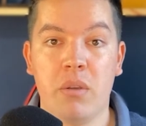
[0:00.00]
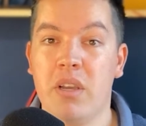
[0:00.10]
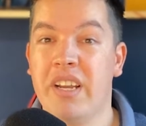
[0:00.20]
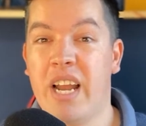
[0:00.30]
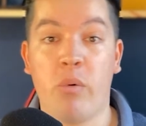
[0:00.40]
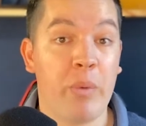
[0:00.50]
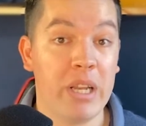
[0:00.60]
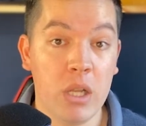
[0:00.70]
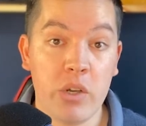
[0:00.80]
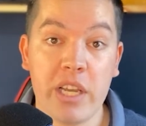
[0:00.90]
Now, when we
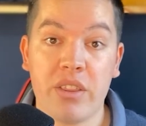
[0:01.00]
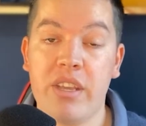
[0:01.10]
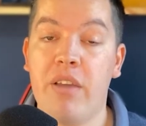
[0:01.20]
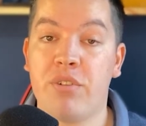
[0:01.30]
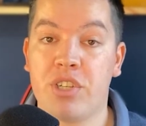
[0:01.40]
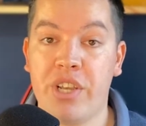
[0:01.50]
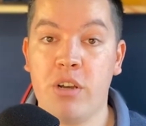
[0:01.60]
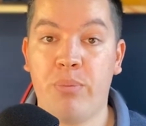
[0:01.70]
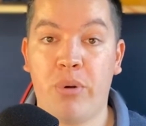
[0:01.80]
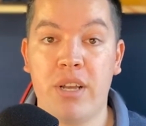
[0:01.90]
look at the average
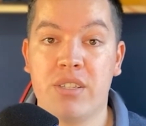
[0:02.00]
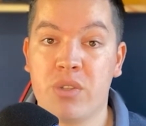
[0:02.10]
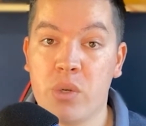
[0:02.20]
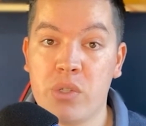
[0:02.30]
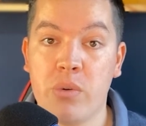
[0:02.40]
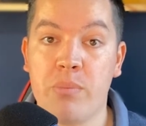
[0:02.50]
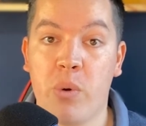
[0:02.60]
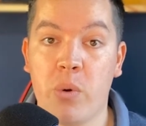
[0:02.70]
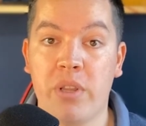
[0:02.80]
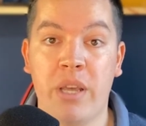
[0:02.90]
sale price, it's also
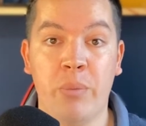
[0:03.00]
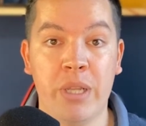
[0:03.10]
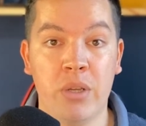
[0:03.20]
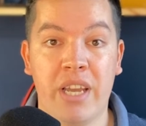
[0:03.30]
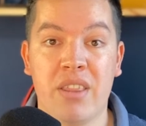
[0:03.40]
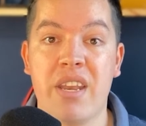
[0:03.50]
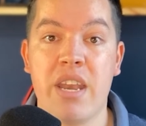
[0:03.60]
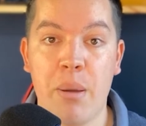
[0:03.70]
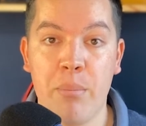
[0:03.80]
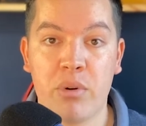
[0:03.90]
important that we look at the
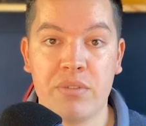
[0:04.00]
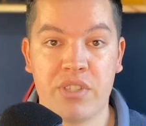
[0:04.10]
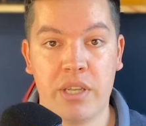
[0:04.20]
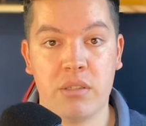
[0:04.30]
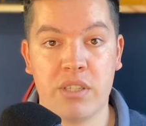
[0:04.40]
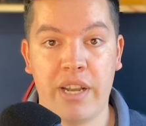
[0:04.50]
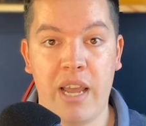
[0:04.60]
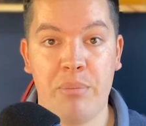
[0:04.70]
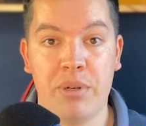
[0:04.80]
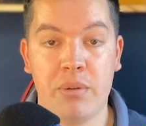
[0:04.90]
number of sales that
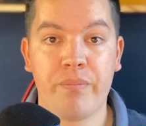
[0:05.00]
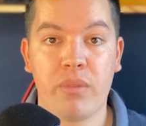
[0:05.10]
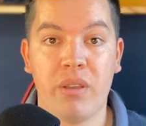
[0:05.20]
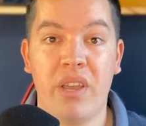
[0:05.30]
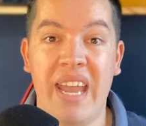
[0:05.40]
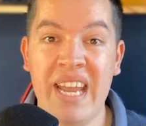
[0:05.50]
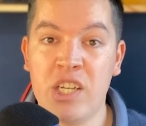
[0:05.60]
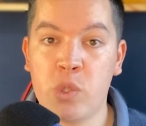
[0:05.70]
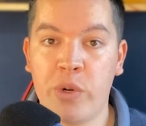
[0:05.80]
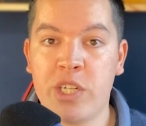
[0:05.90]
happened. In
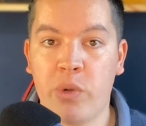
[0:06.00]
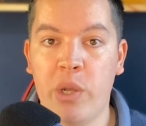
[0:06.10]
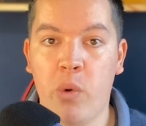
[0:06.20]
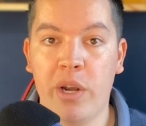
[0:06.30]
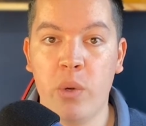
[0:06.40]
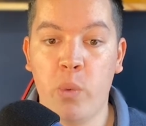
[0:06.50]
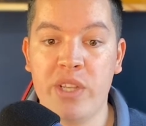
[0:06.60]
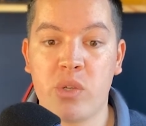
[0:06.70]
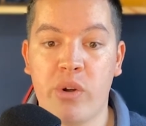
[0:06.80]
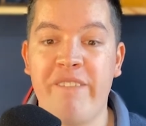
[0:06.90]
2021, we
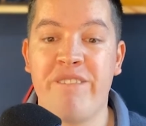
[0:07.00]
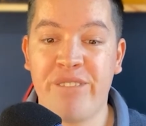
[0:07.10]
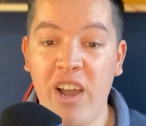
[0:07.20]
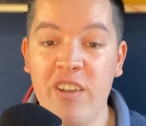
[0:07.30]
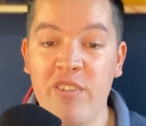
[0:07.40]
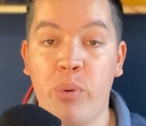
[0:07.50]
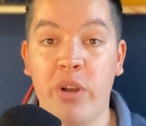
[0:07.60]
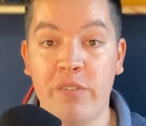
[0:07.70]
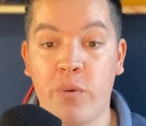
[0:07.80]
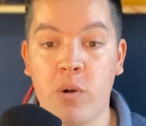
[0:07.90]
saw a
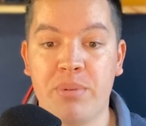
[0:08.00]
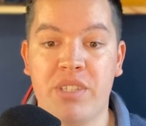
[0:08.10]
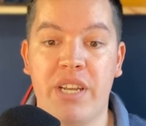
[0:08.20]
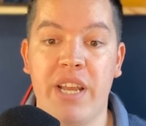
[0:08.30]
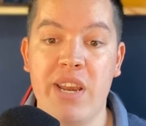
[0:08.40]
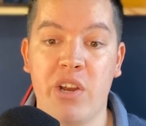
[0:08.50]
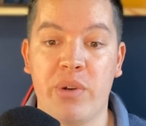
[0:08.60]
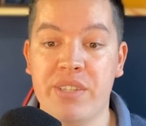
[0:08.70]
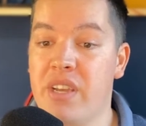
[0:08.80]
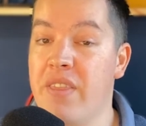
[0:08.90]
5.4%
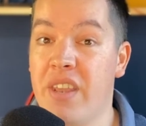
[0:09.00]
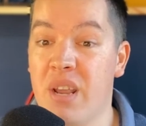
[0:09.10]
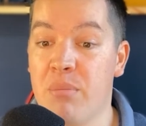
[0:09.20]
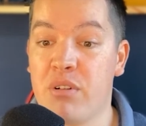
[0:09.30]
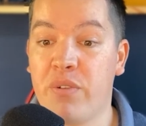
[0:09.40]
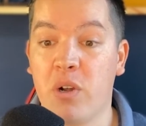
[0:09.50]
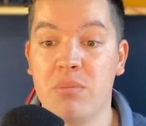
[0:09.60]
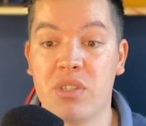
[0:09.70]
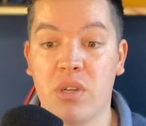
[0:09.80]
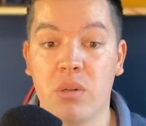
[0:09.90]
increase in the number of
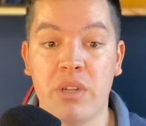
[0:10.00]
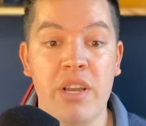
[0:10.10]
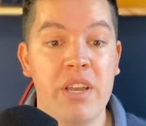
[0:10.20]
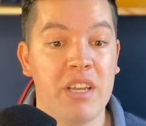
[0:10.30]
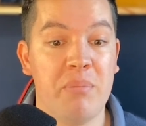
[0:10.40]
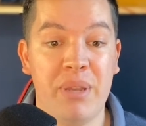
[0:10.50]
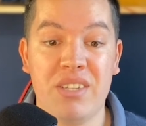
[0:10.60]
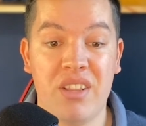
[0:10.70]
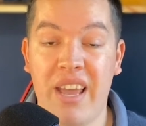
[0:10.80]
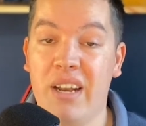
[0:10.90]
homes sold compared
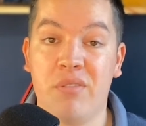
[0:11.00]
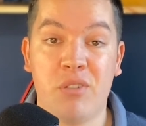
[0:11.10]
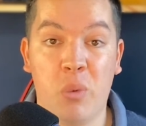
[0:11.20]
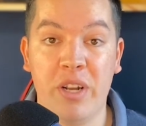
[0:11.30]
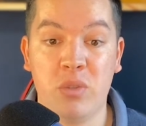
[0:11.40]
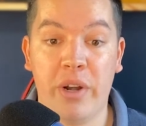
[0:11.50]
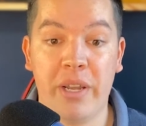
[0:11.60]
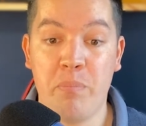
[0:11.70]
to that of 2020.